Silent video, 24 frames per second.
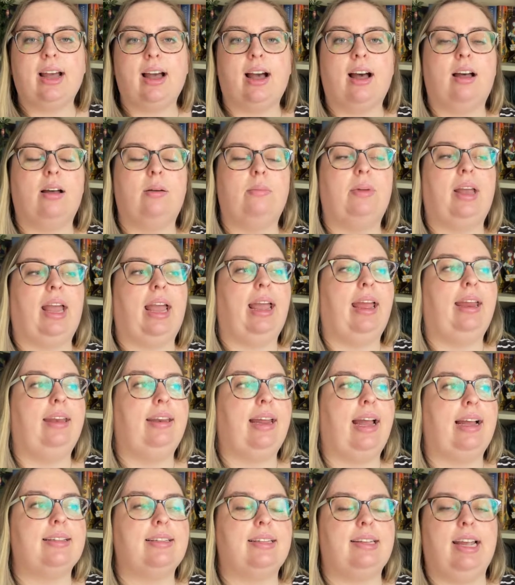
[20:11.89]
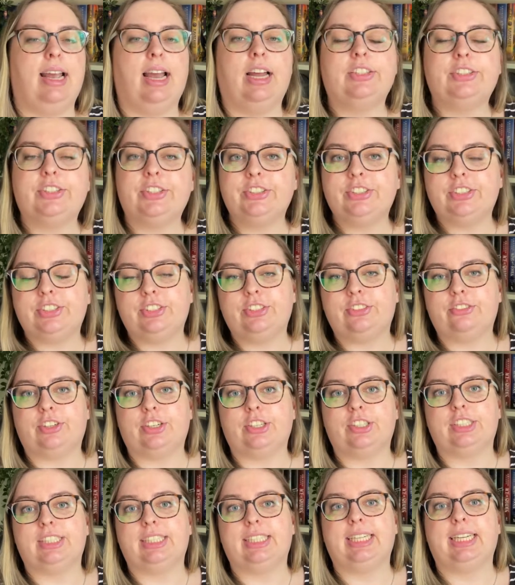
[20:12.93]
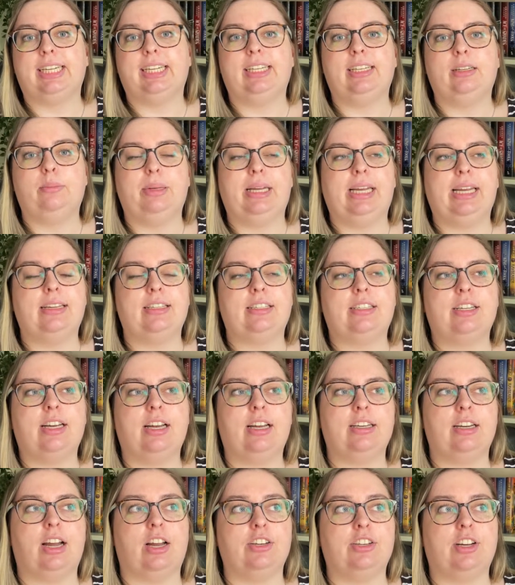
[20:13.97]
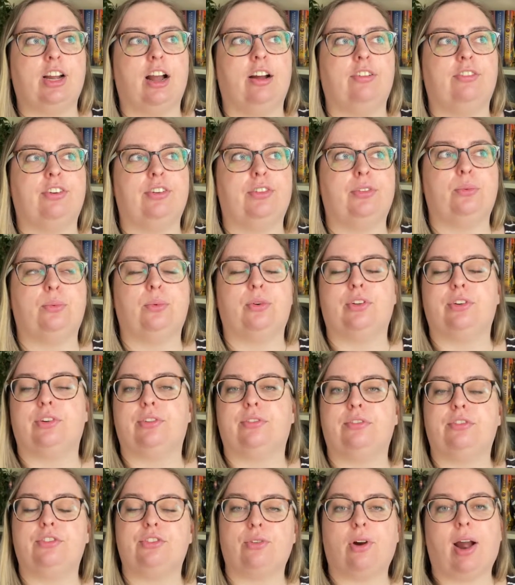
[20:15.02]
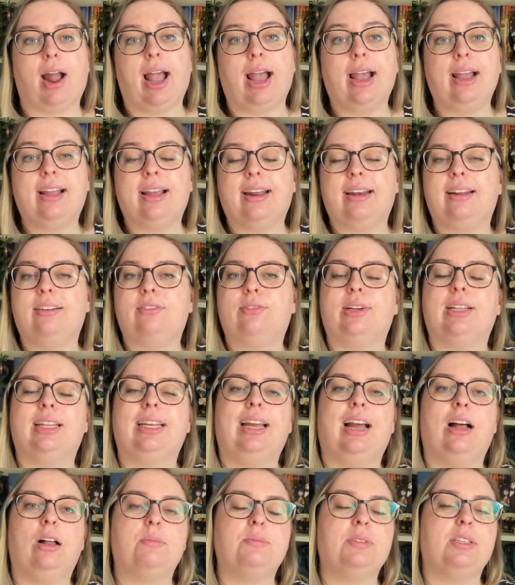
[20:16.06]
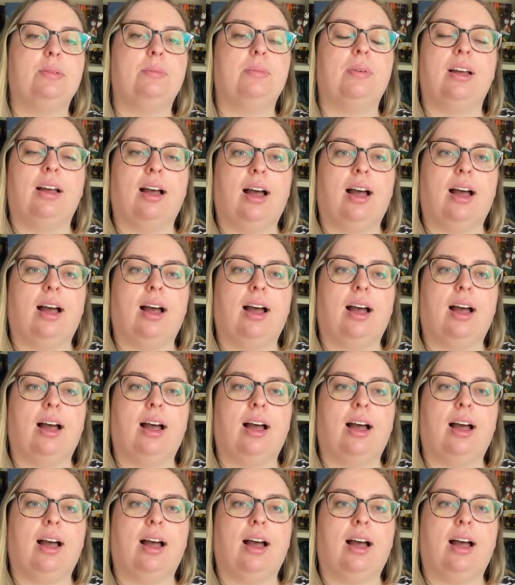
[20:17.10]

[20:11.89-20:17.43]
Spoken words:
and as he enters university, he begins to uncover the world of drag, and it really helps him